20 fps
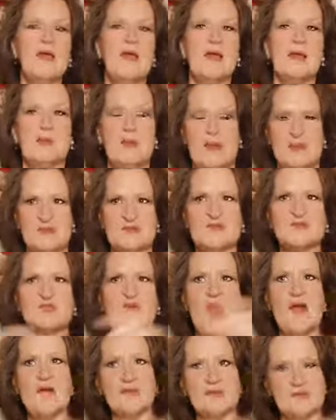and I was
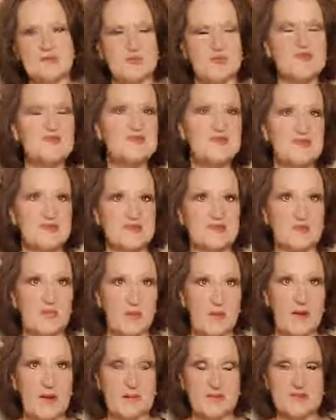traveling, so I did this for
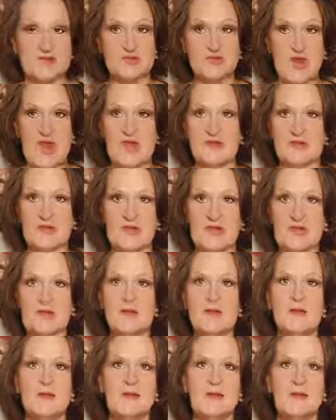when I was traveling.